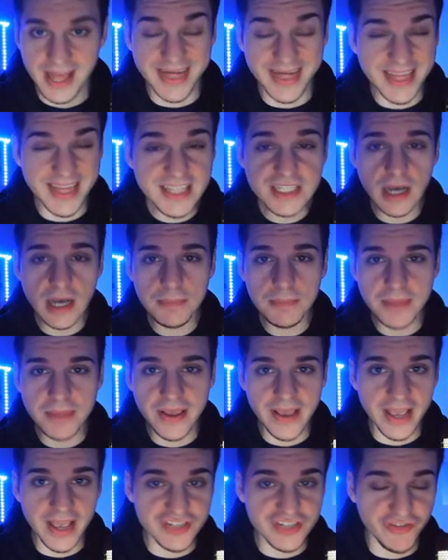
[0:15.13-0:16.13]
this
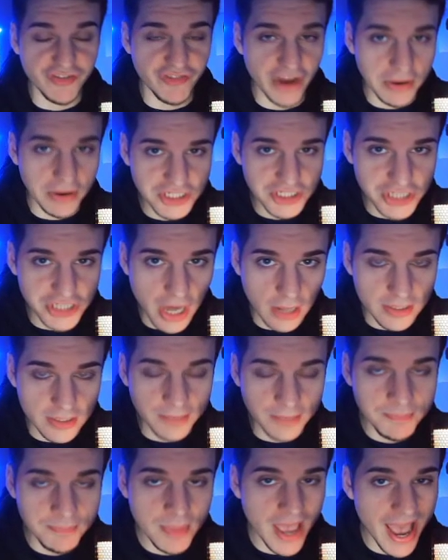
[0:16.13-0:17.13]
update is very solid.